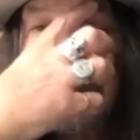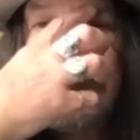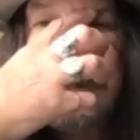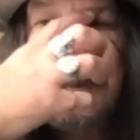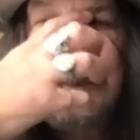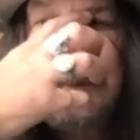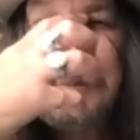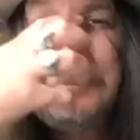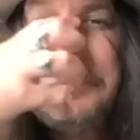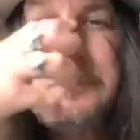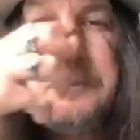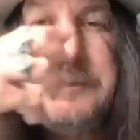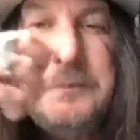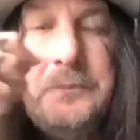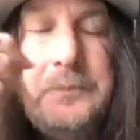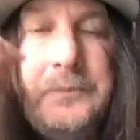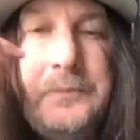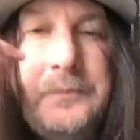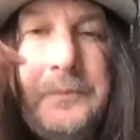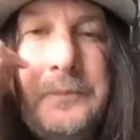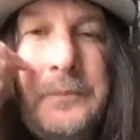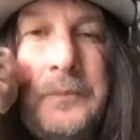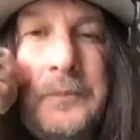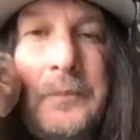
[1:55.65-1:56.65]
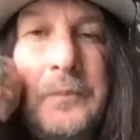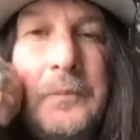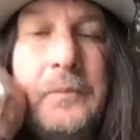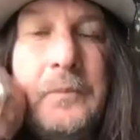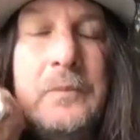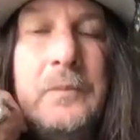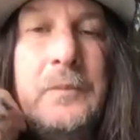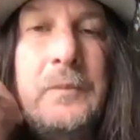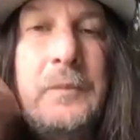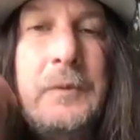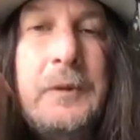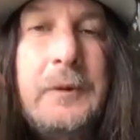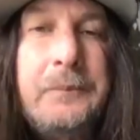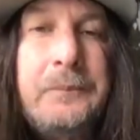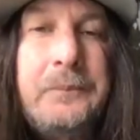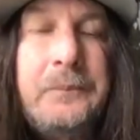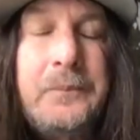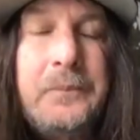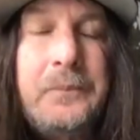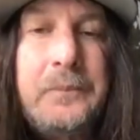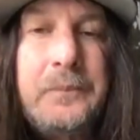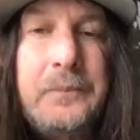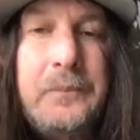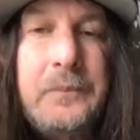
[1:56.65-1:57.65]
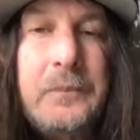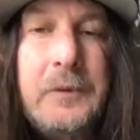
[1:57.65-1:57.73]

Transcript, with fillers: Yeah. And where do you feel the